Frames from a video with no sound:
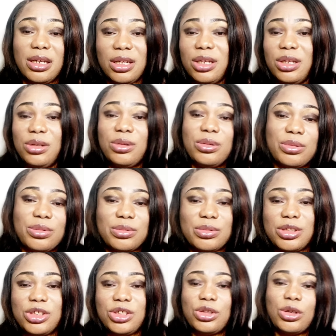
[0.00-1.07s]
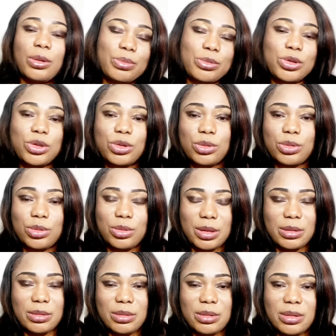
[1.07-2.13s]
you know, sub to
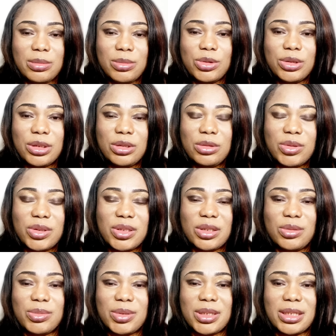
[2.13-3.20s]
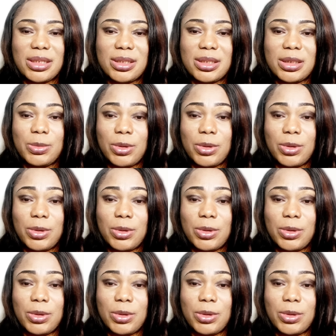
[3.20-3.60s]
under normal circumstances.